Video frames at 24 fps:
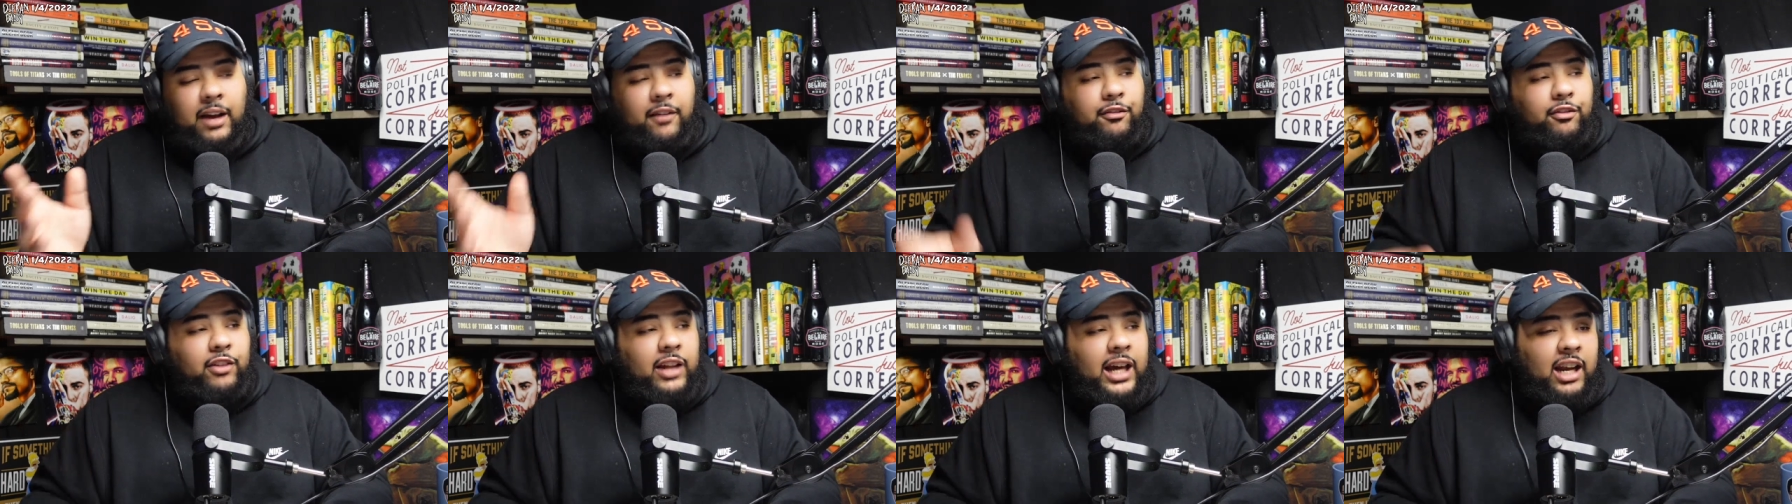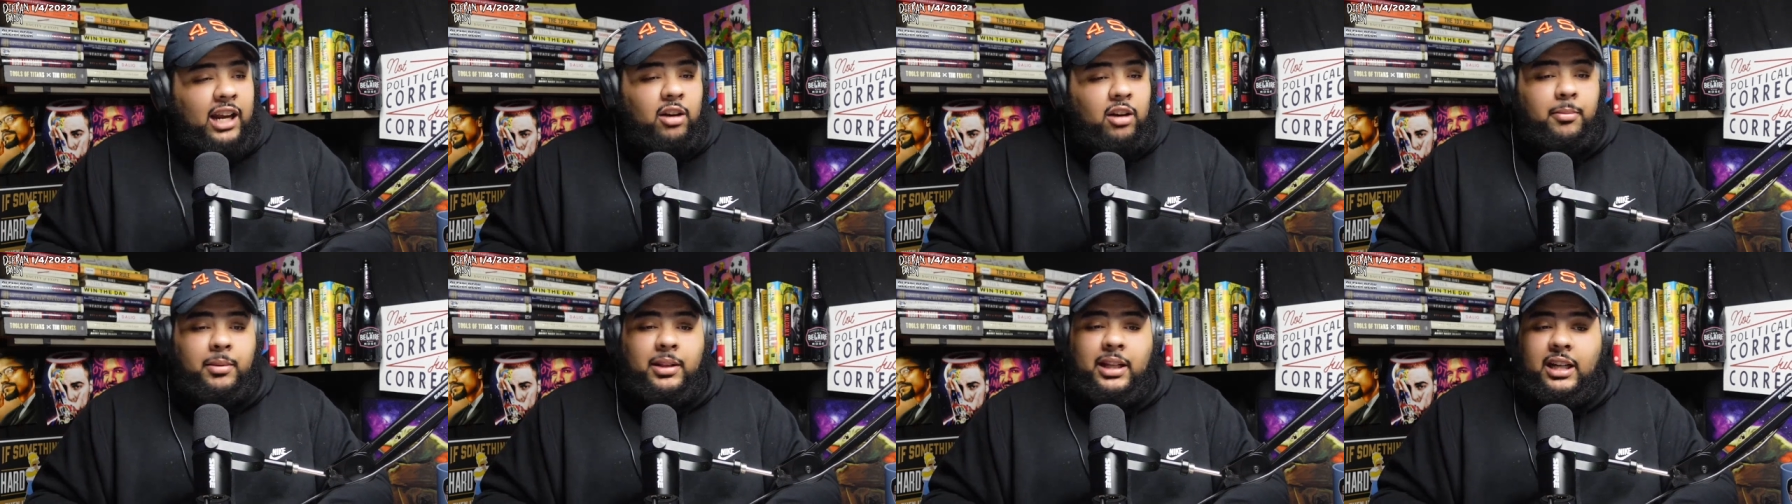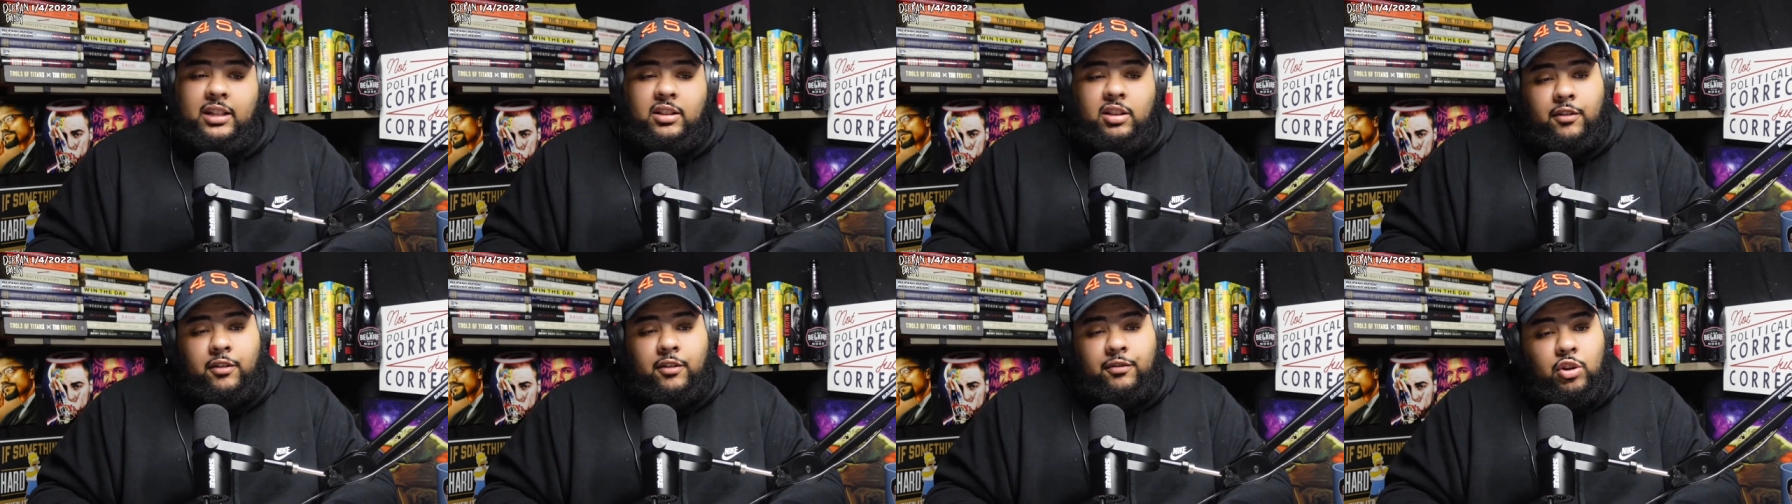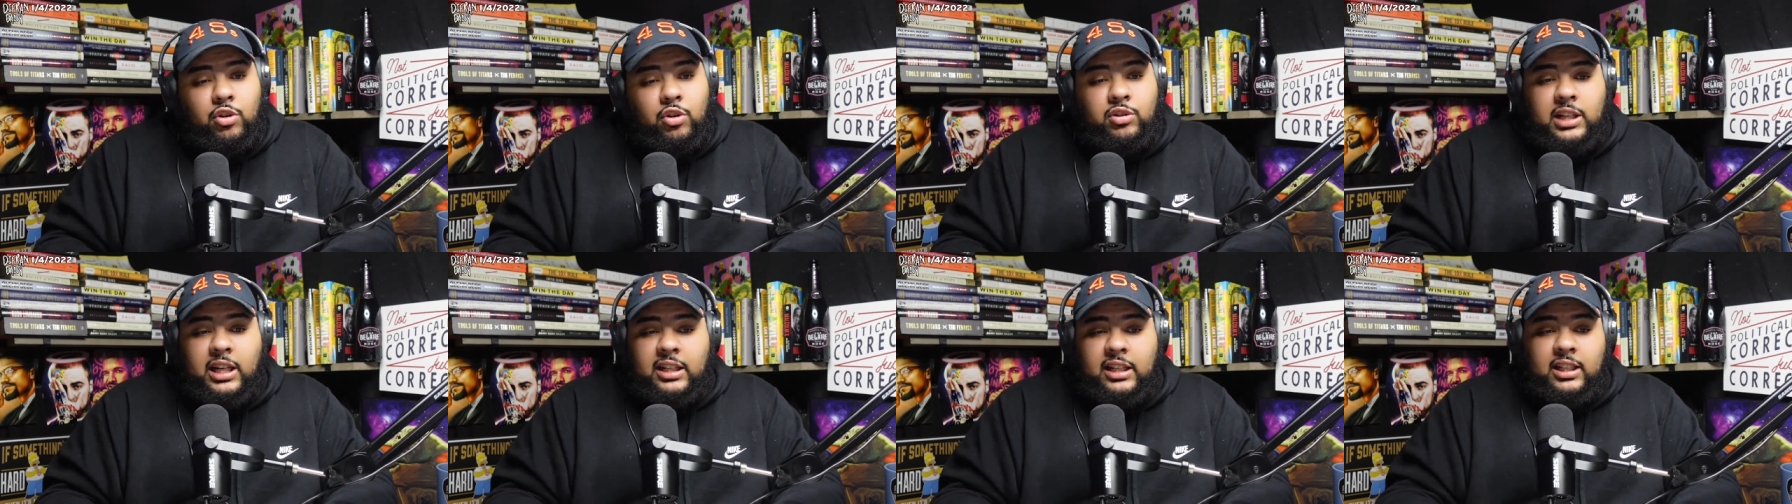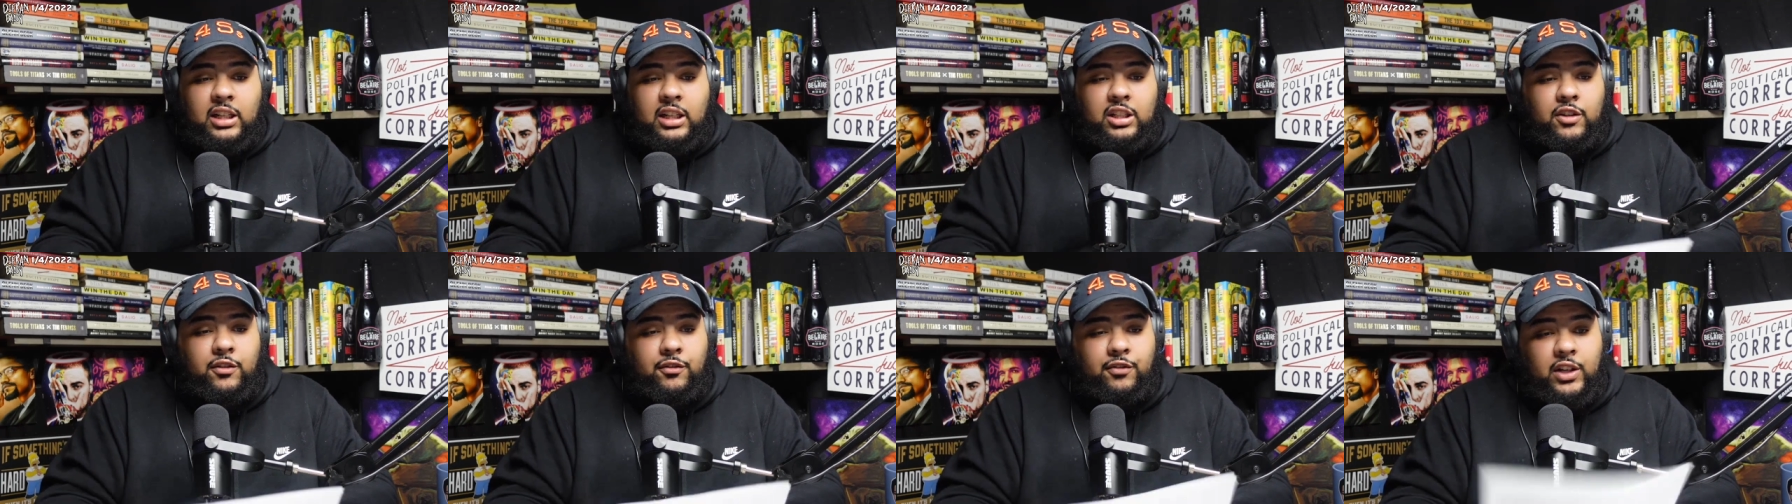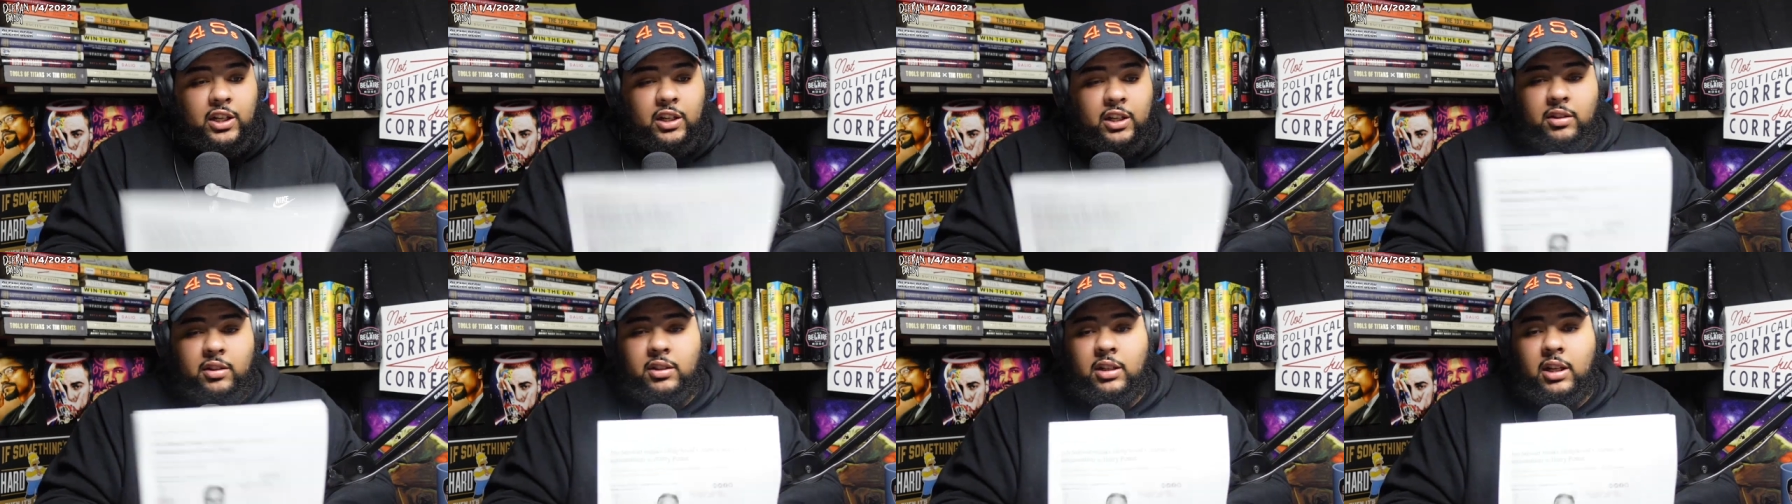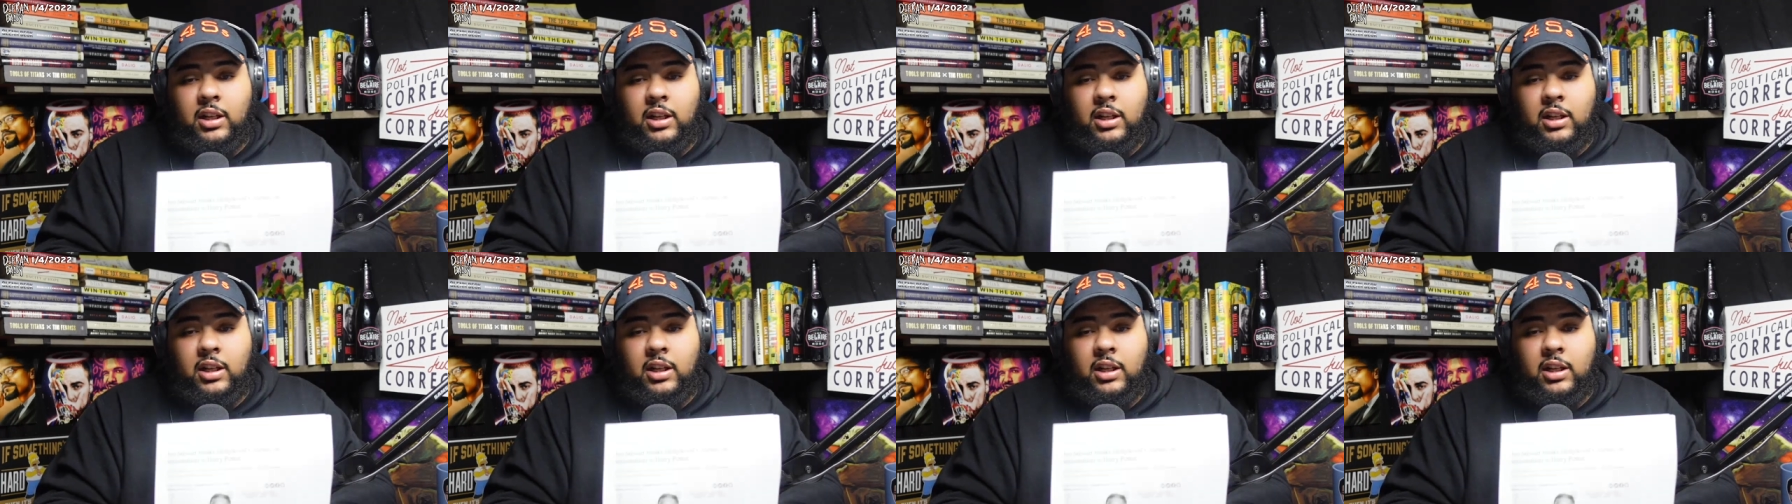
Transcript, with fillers: flattering, but that's her views. That's how she feels.